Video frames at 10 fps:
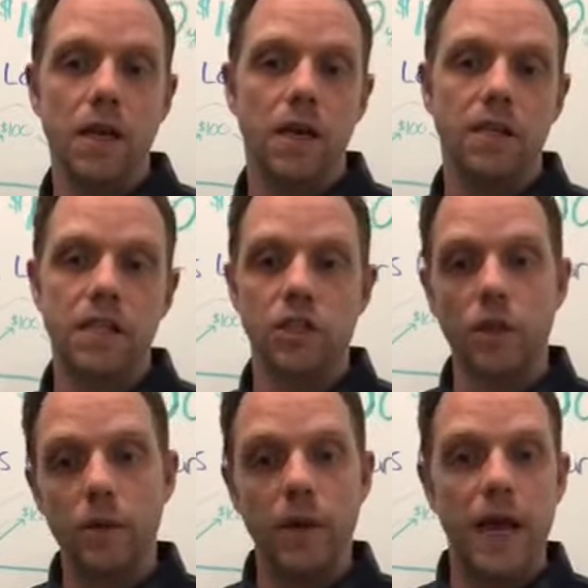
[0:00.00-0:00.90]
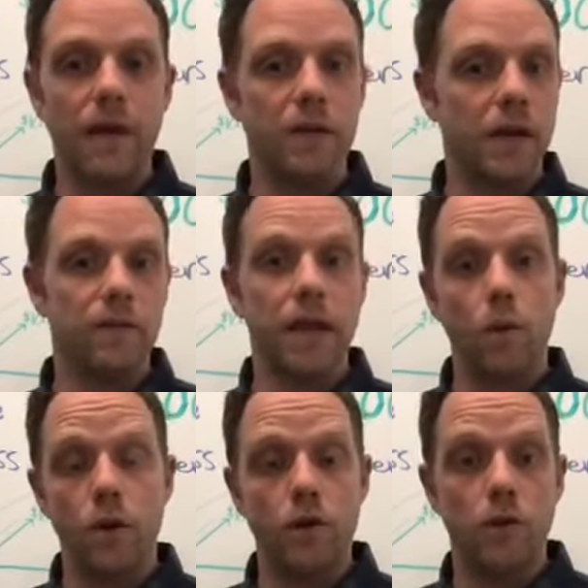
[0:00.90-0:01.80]
essentially we have kind of like
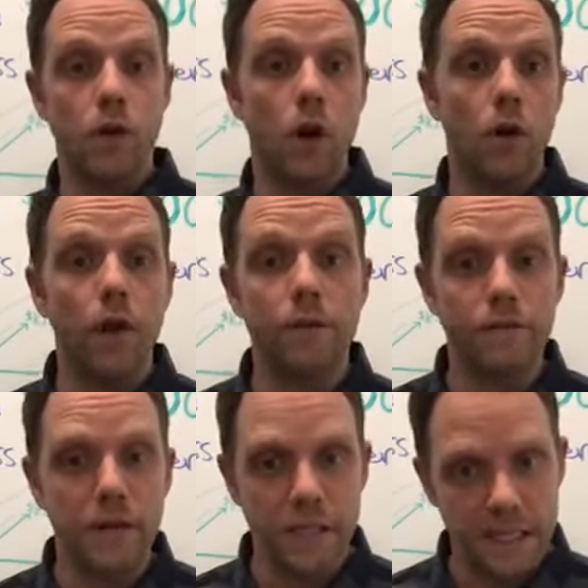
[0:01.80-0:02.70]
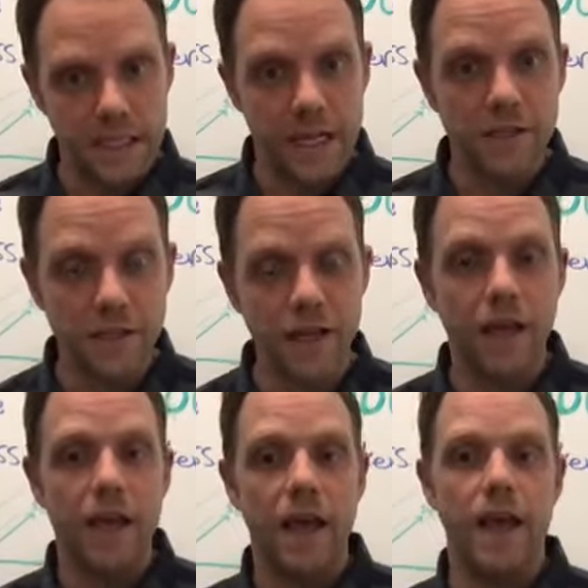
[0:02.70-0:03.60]
what you would call a funding desk
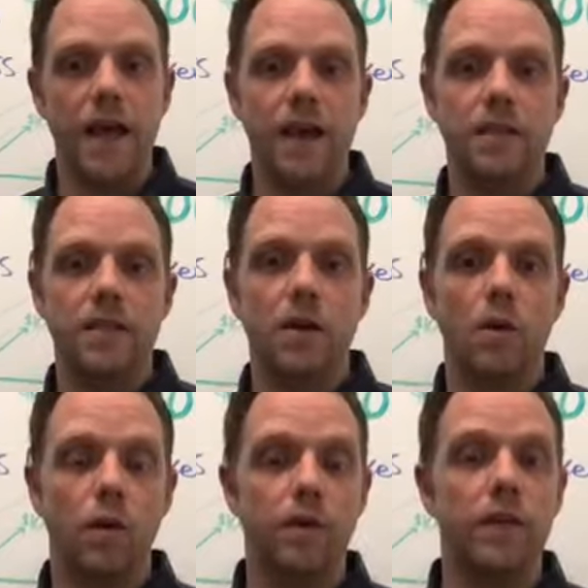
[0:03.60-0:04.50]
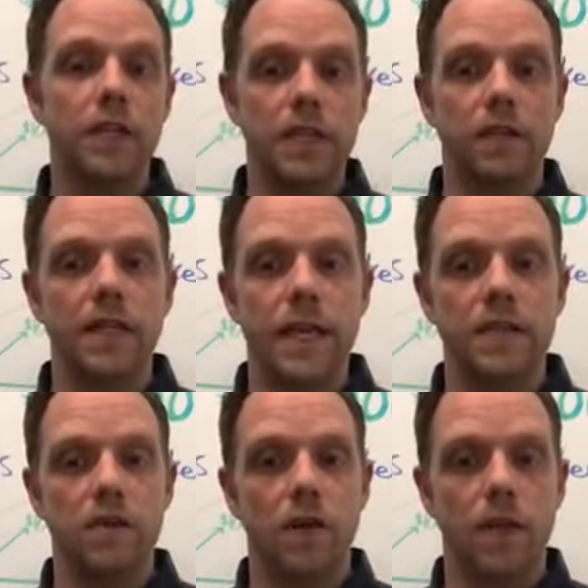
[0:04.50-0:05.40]
and or a funding
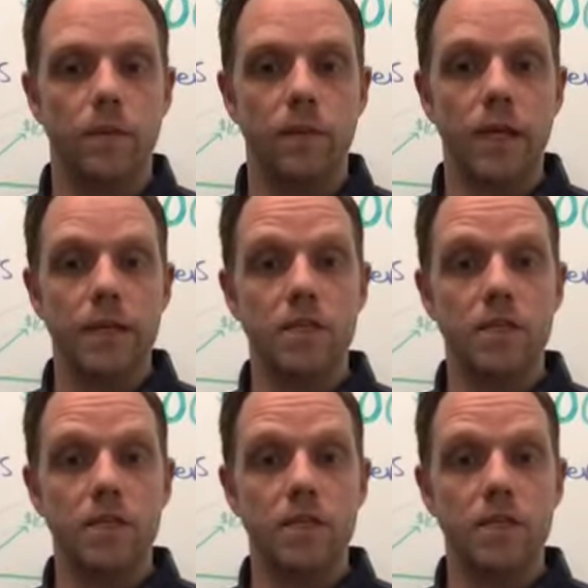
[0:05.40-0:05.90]
liaison in place.